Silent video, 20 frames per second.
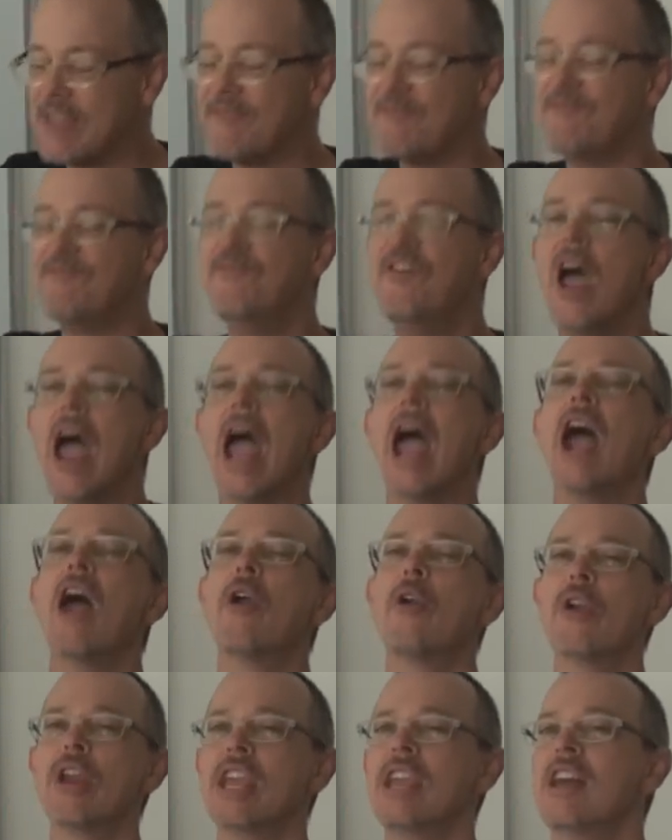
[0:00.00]
be
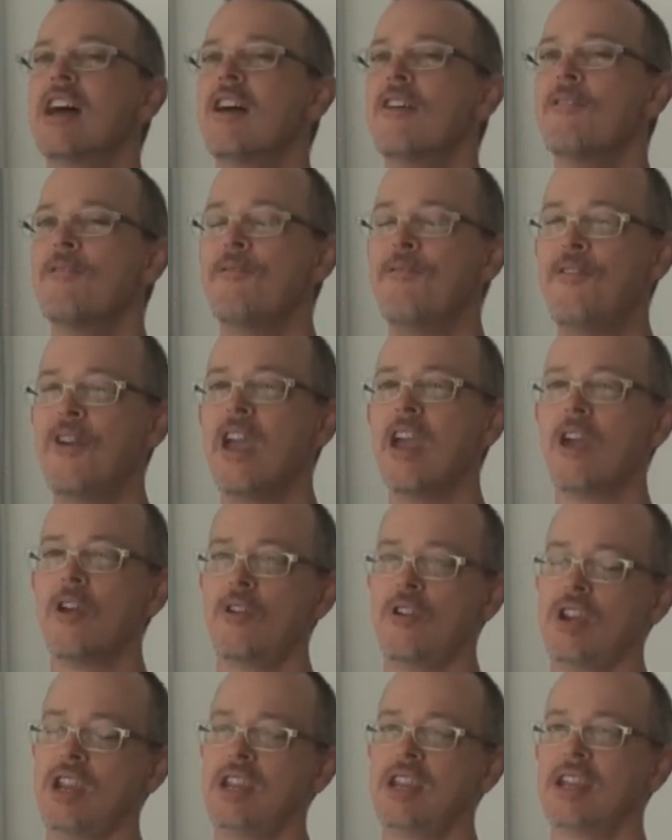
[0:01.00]
very,
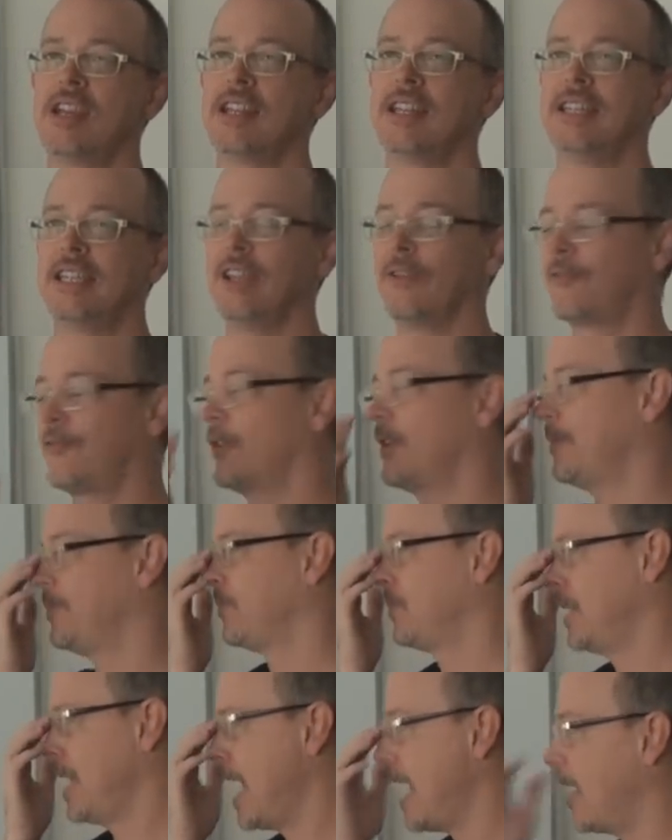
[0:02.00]
very different.
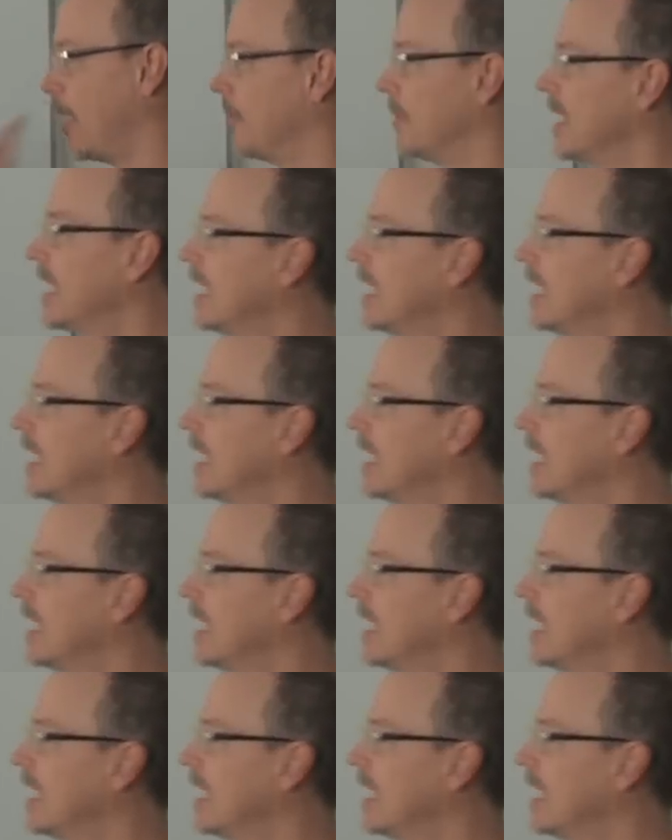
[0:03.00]
Now,